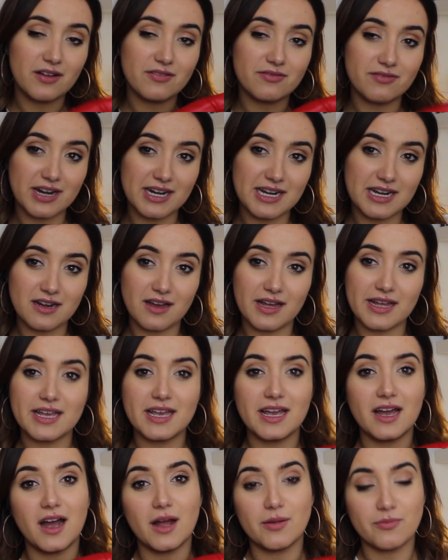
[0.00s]
I really
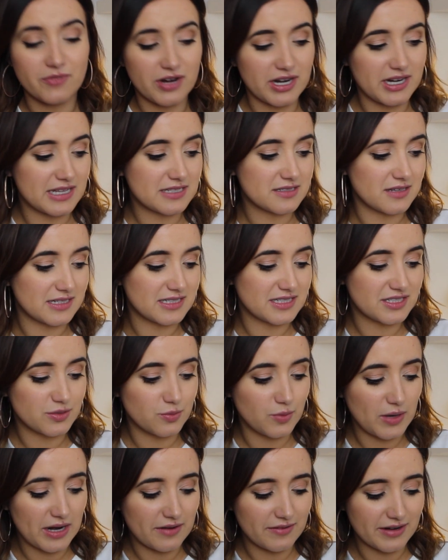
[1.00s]
like it. I'm really excited
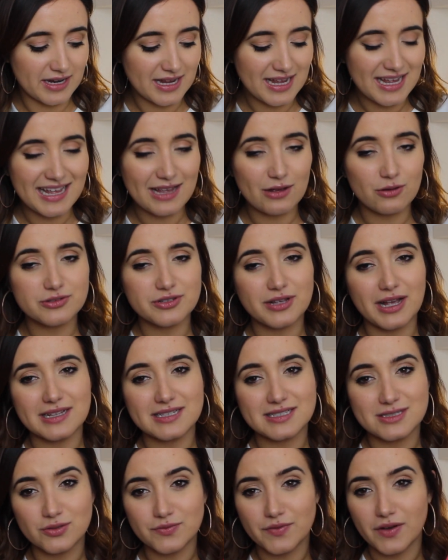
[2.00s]
to wear it. It also
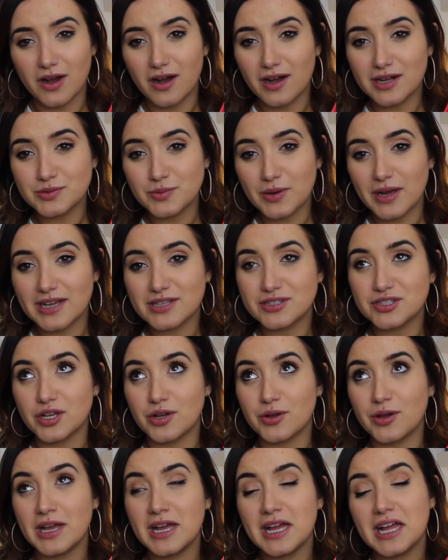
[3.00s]
has silver hardware,
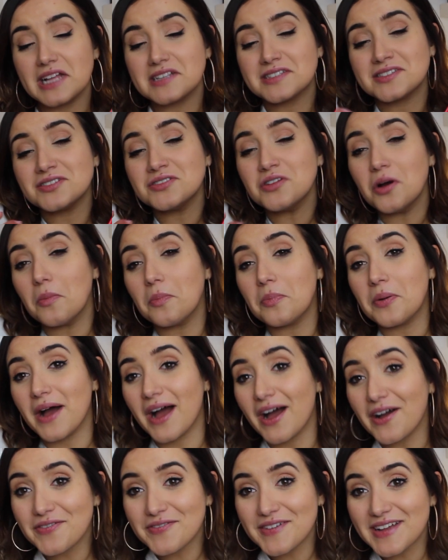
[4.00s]
so it's not
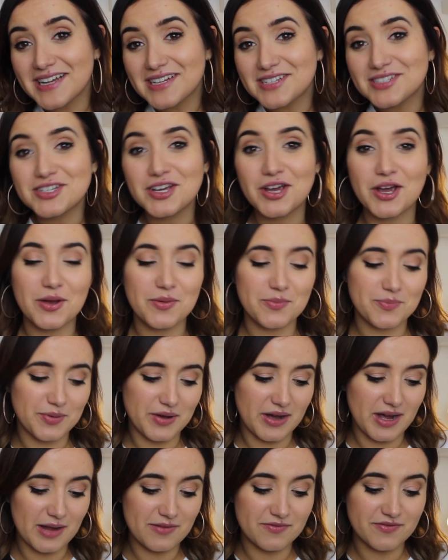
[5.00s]
perfect,
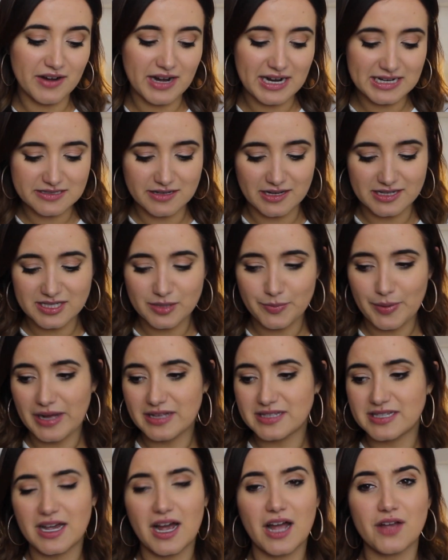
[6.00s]
but I'm very excited
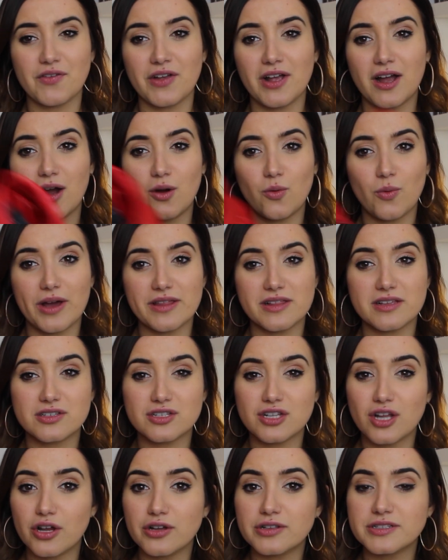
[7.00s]
about it. I think I'll wear
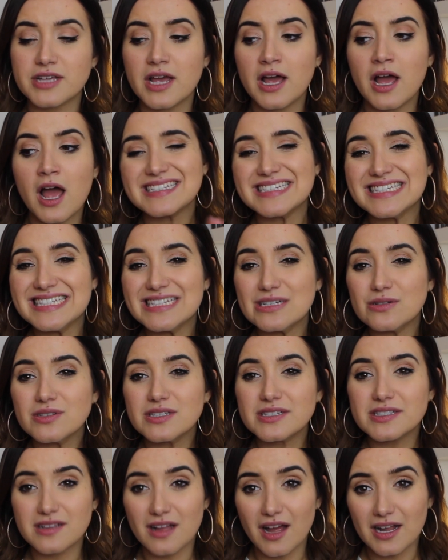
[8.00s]
this loads. It's still
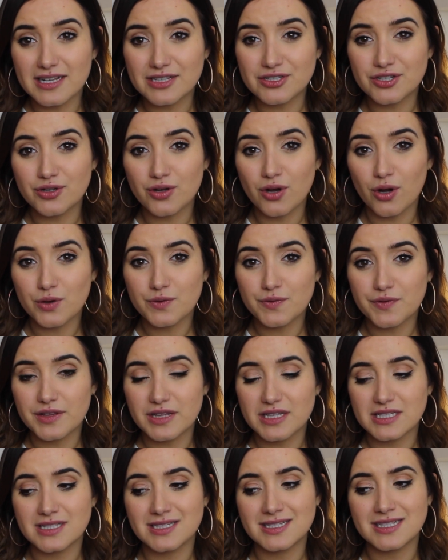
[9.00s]
slightly too cold for
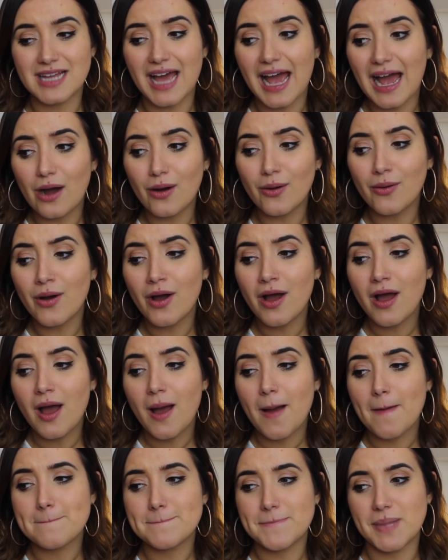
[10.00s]
this now,
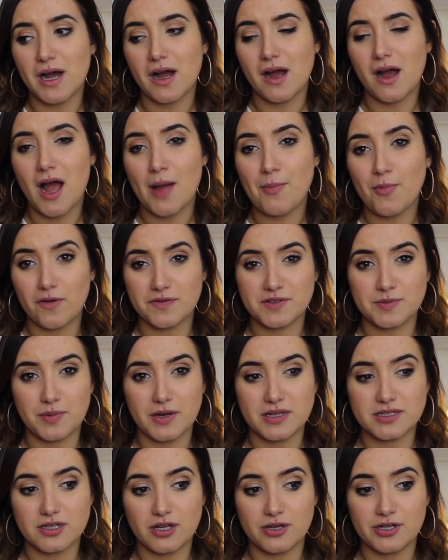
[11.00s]
but I'm off to
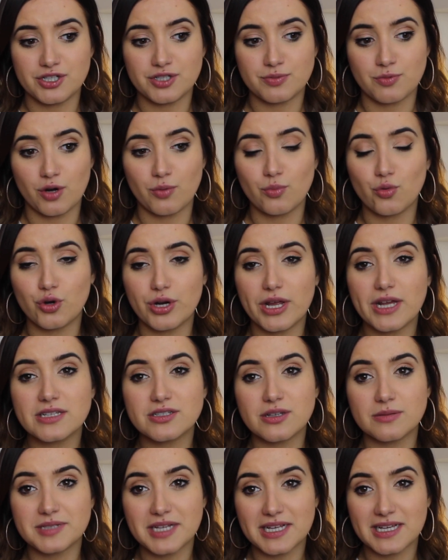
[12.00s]
Barcelona tomorrow morning,
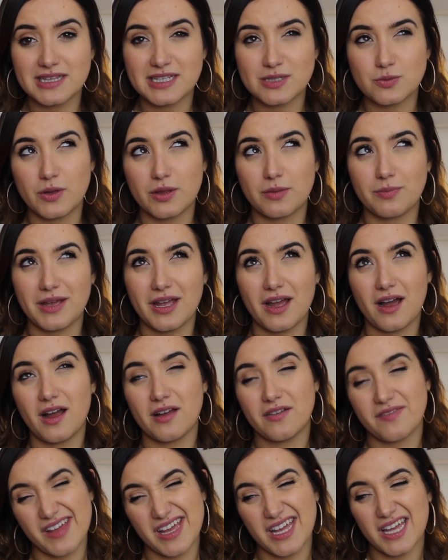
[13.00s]
so I'm taking this with me,
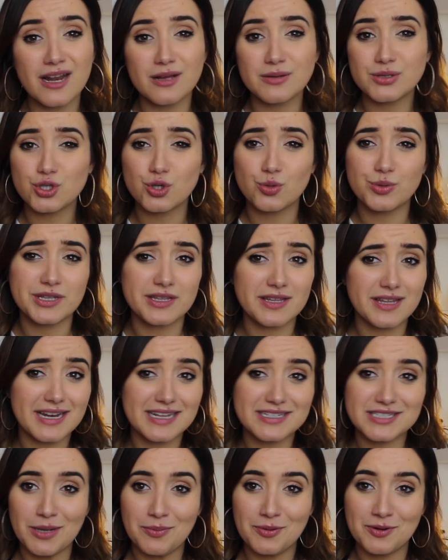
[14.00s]
I think. And I'm sure within the
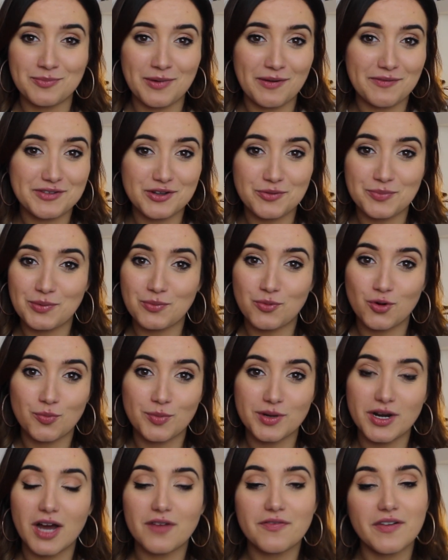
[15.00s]
next couple of months, it'll be
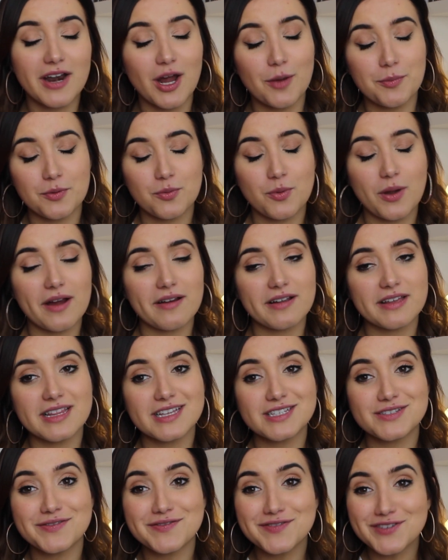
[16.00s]
warm enough, and I'll be wearing
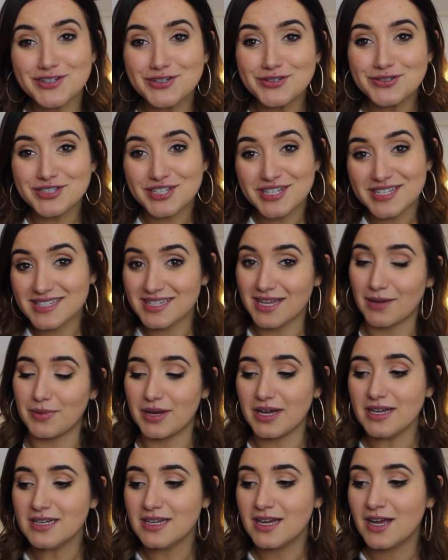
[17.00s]
this through to
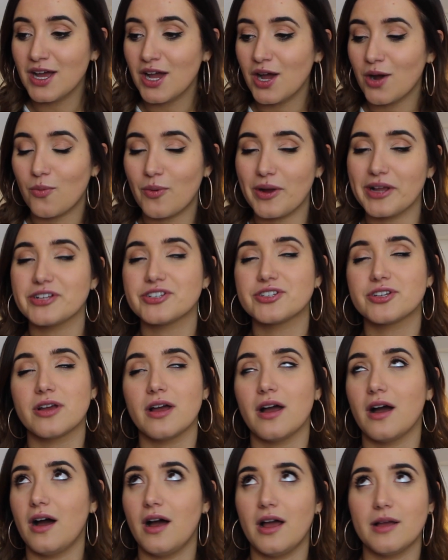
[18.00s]
summer, which
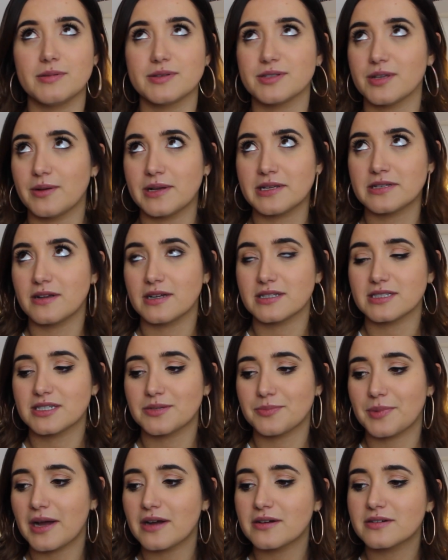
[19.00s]
I'm so
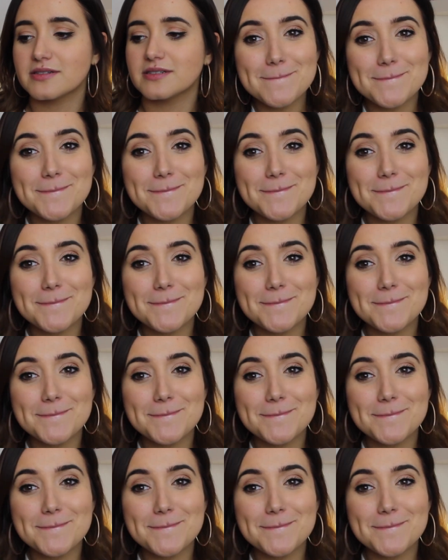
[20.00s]
excited about.